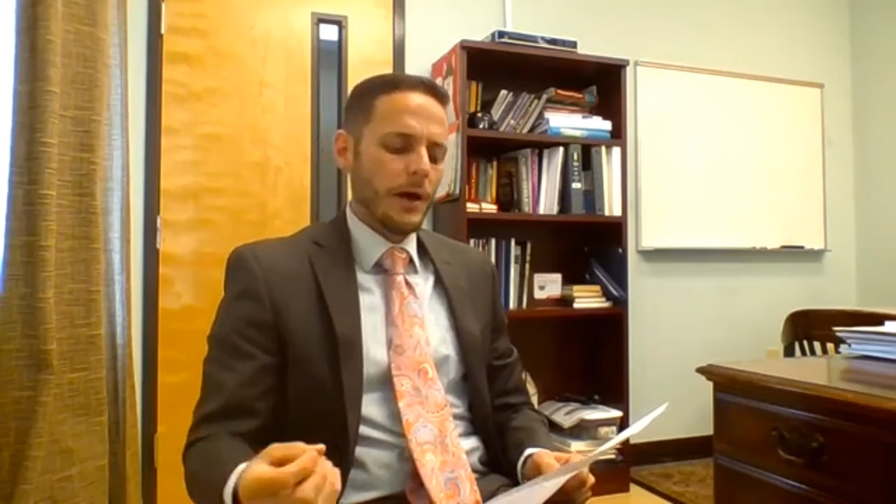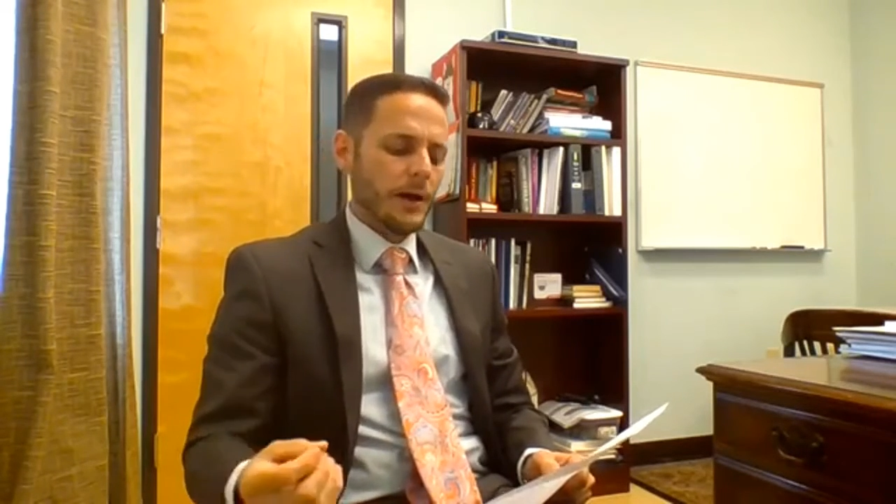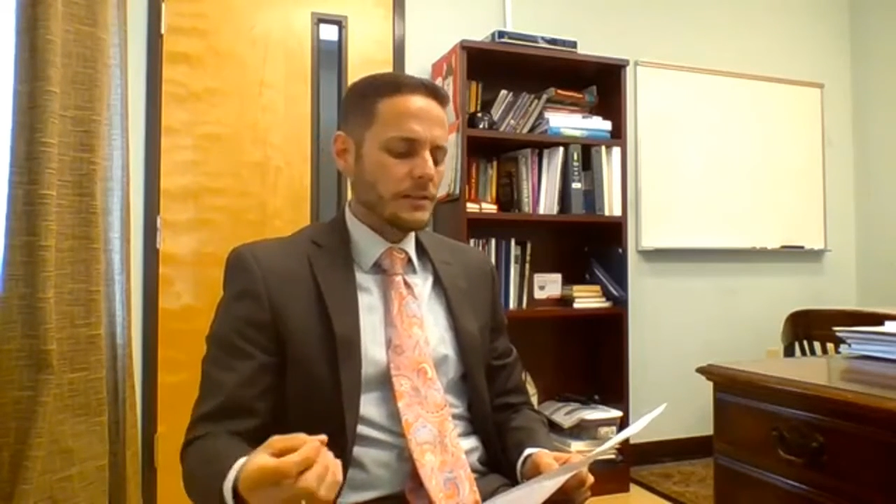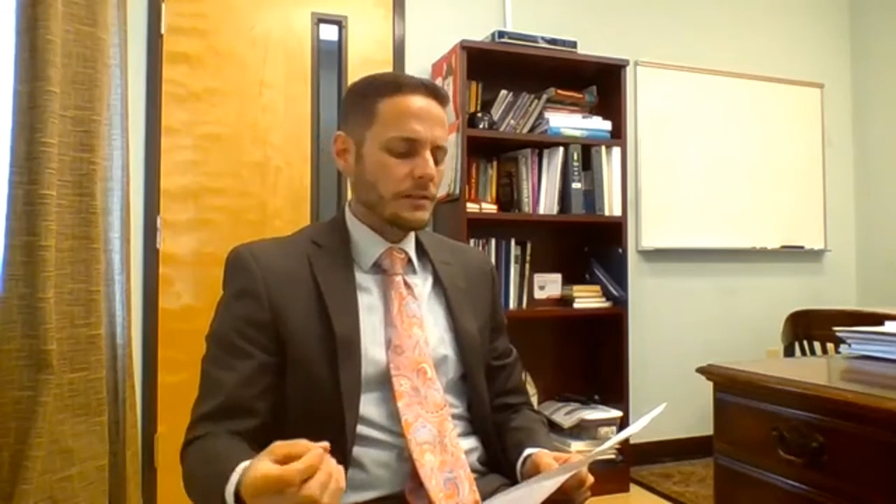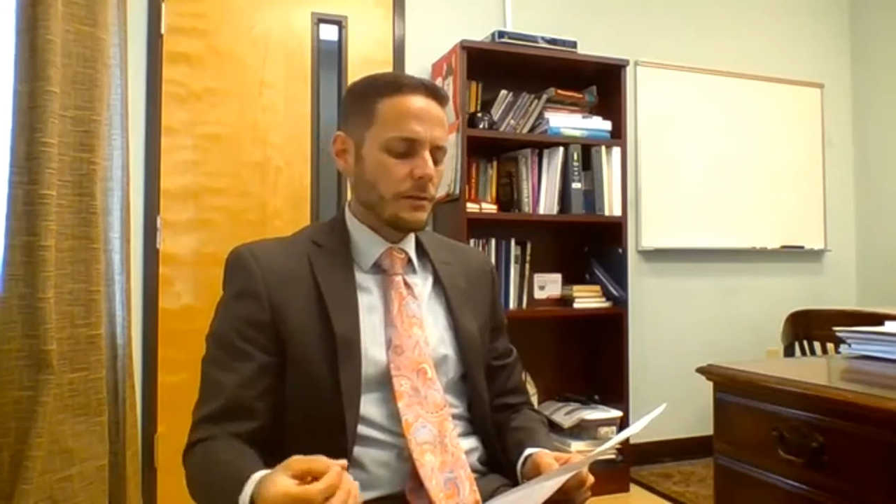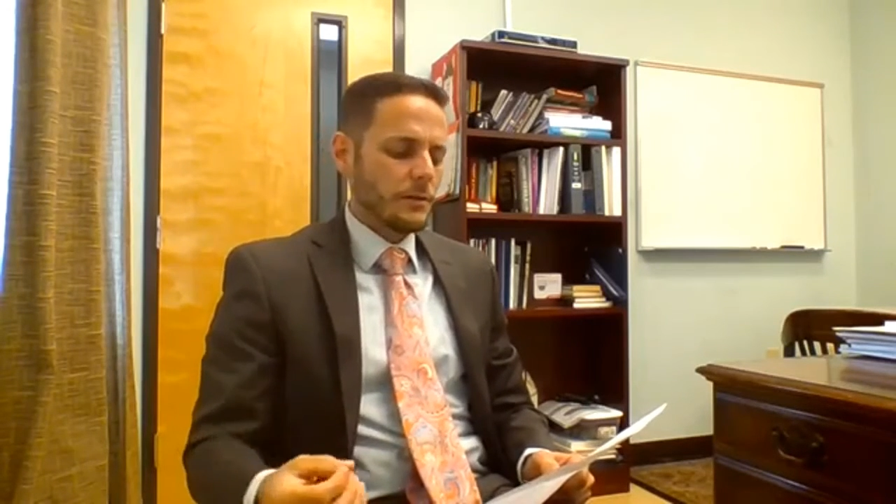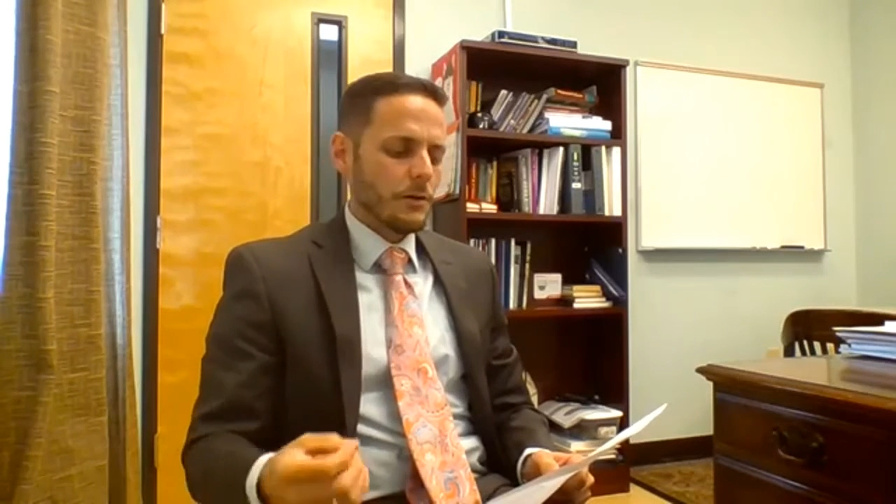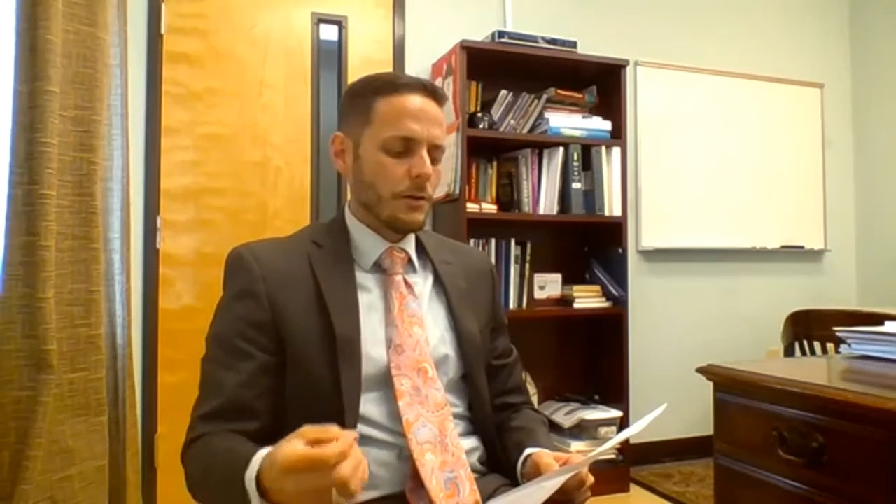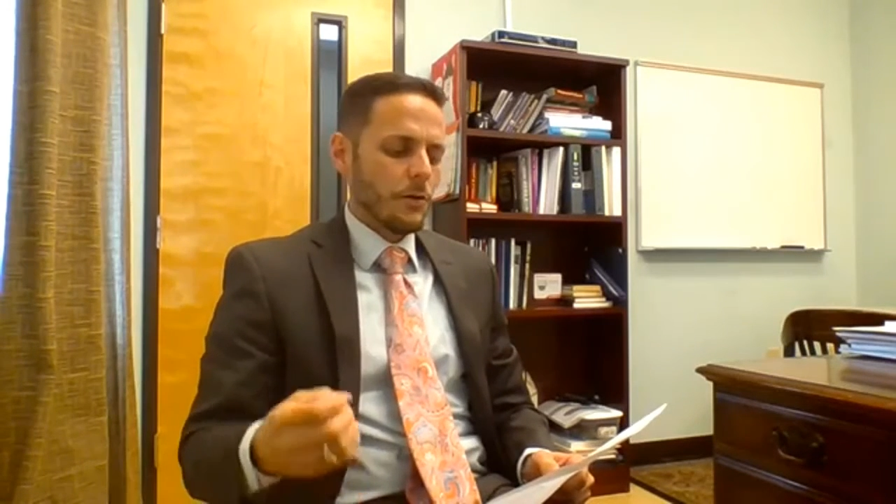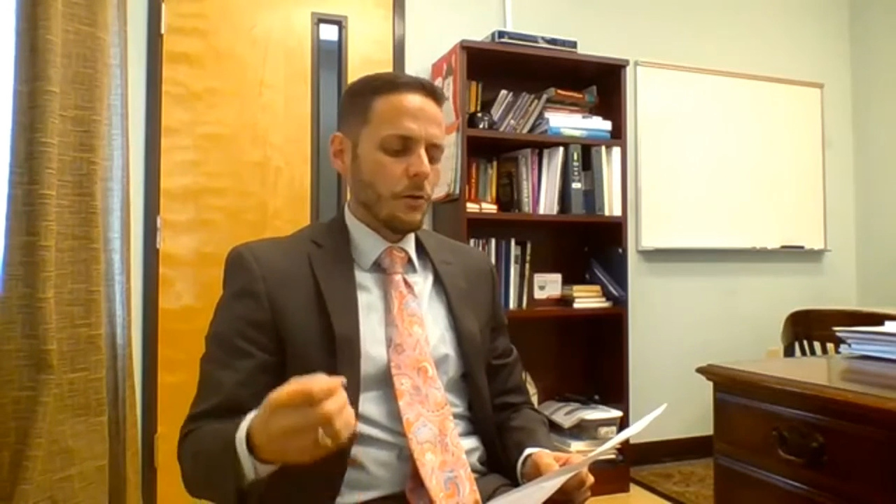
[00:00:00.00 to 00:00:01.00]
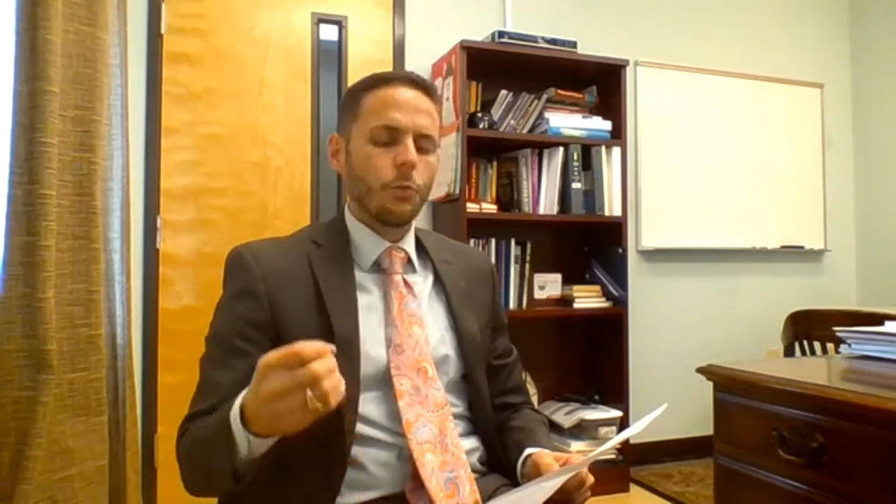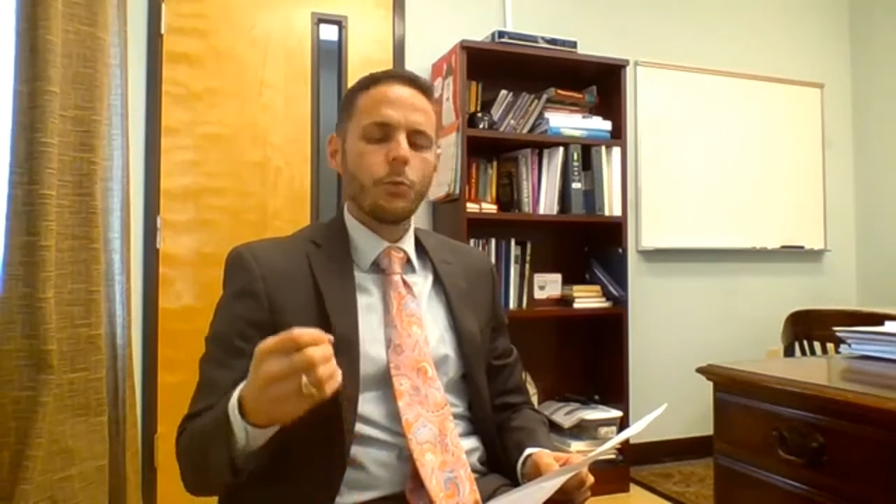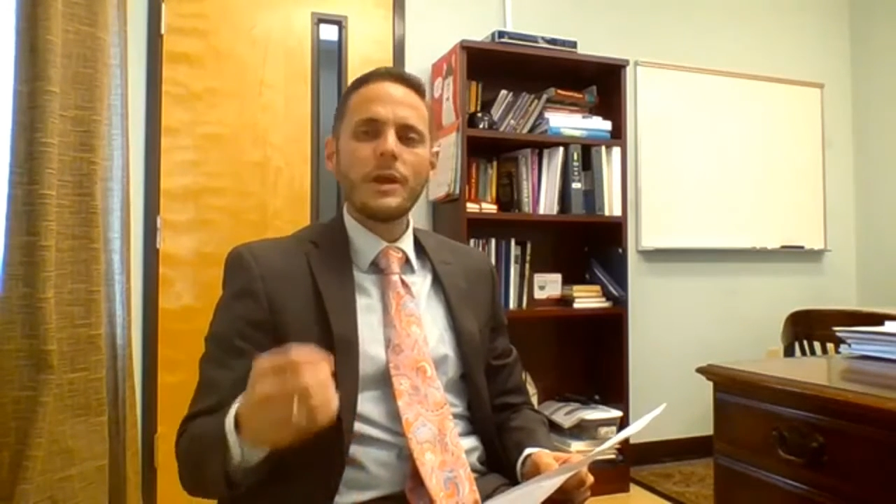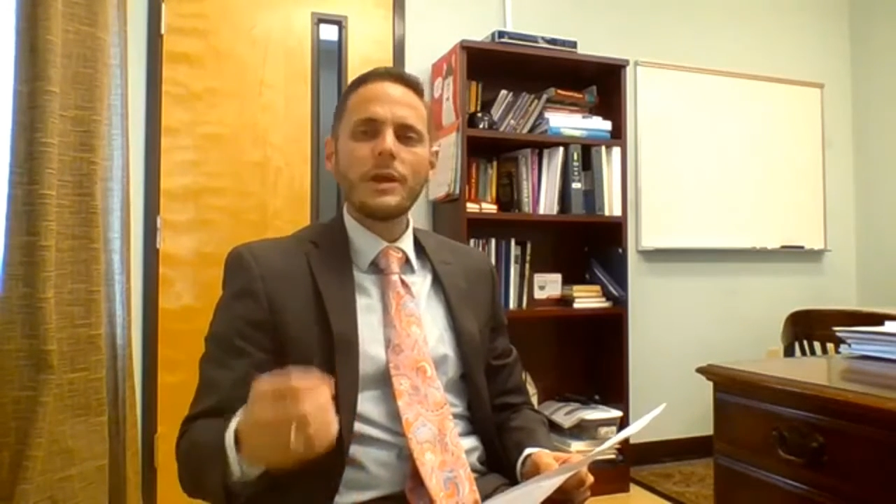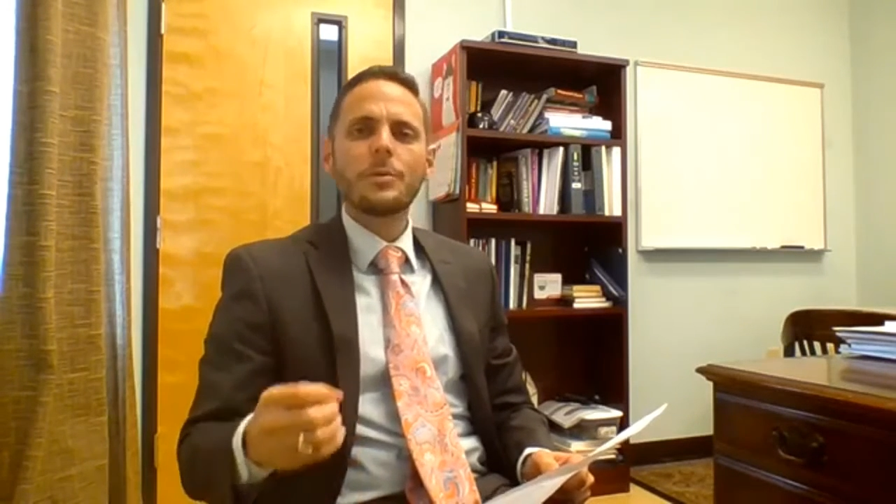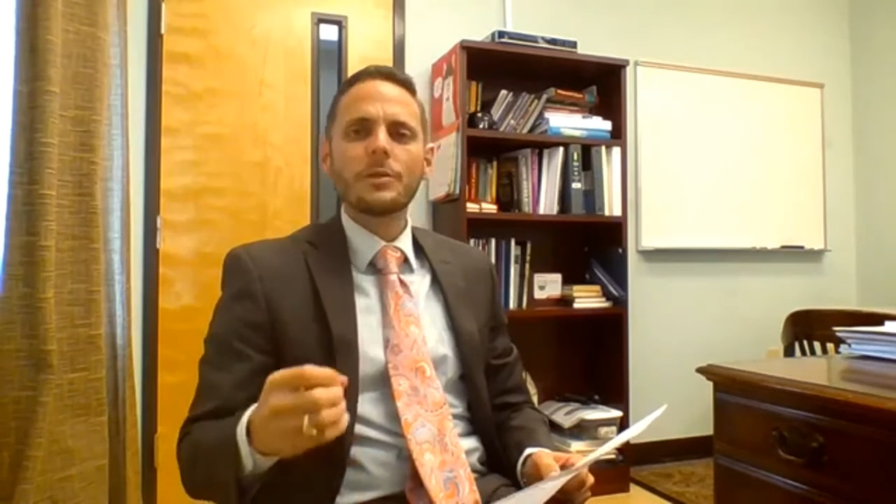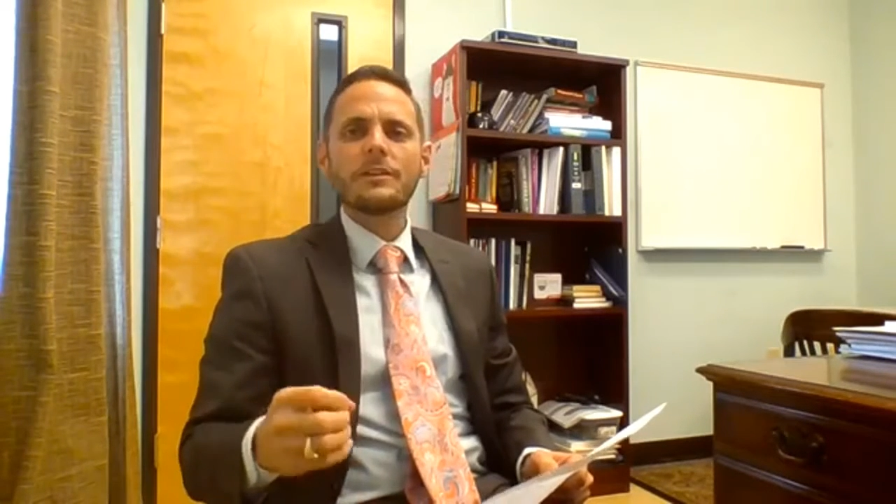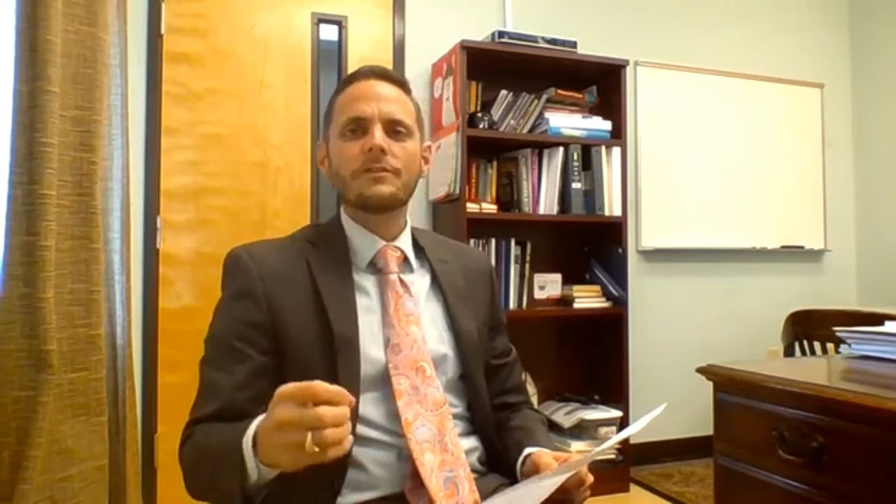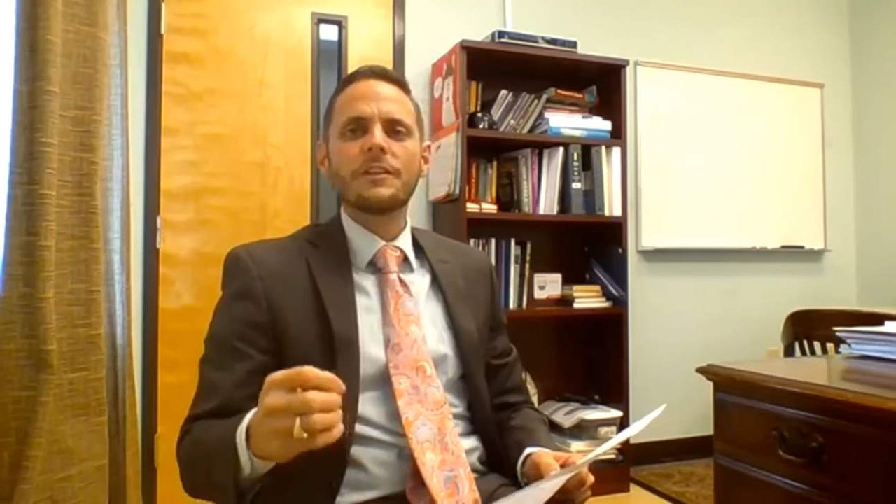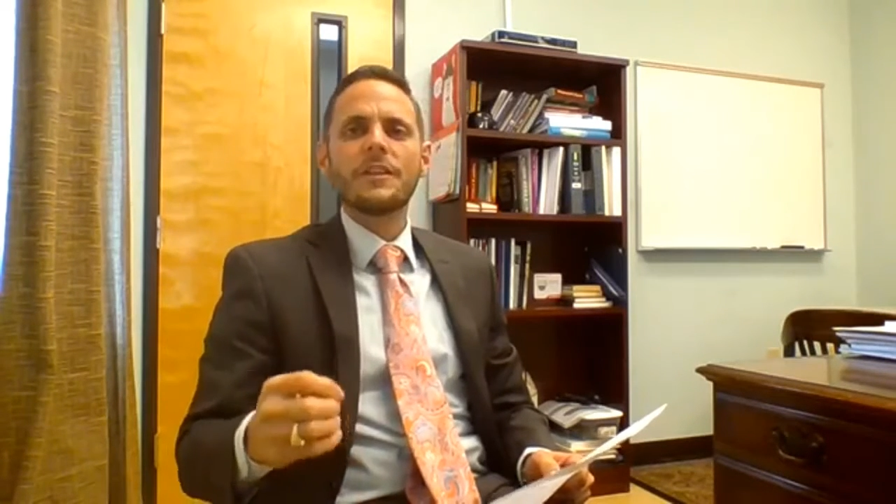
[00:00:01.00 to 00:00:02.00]
But we
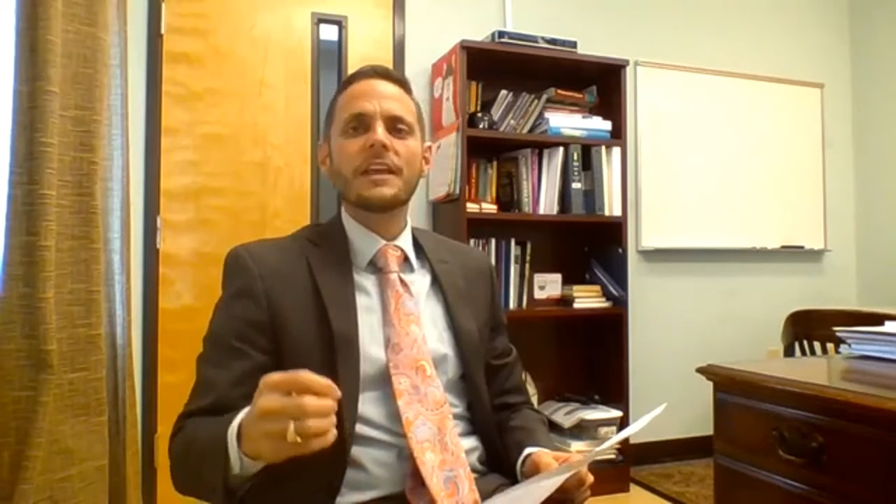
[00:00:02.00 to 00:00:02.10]
believe that